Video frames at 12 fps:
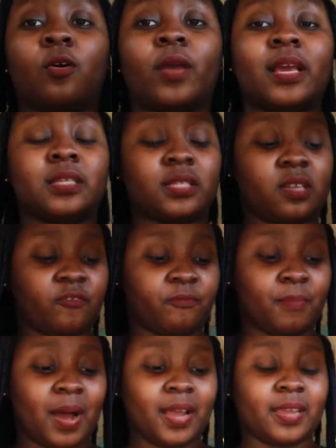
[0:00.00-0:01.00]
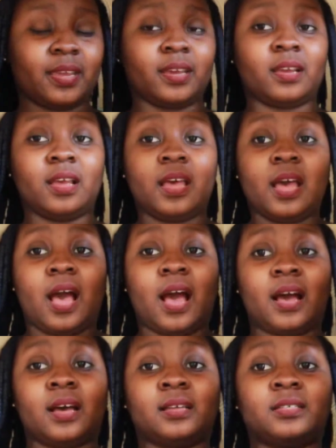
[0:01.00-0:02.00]
okay, instead of buying
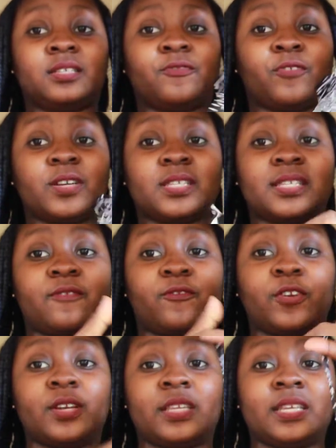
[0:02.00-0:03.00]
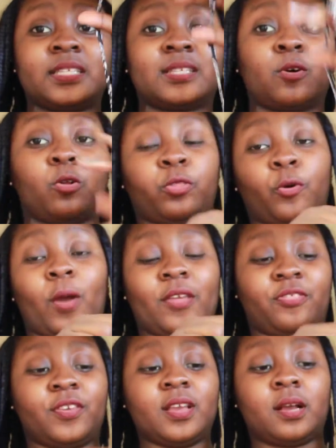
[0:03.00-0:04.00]
a different set for this, although I
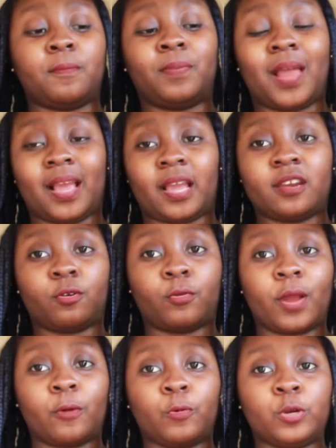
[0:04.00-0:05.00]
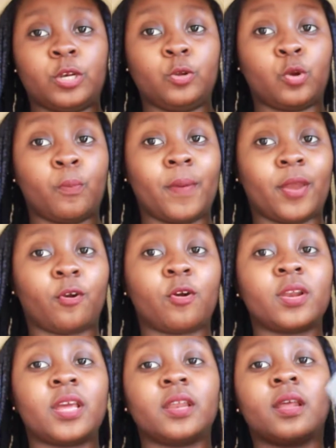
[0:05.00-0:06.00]
think black underwear would look better
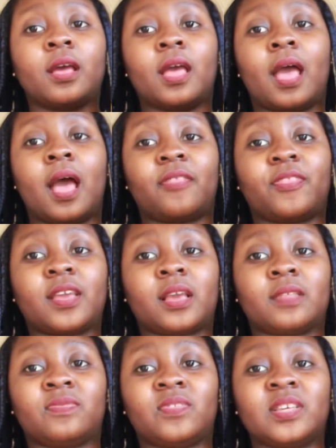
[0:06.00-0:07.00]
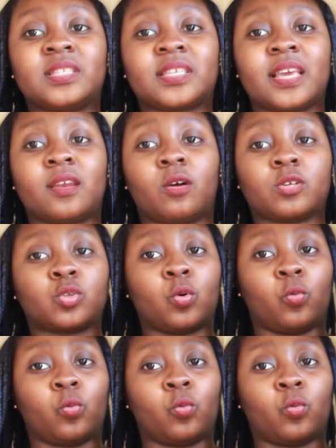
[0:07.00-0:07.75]
on it, I think this can also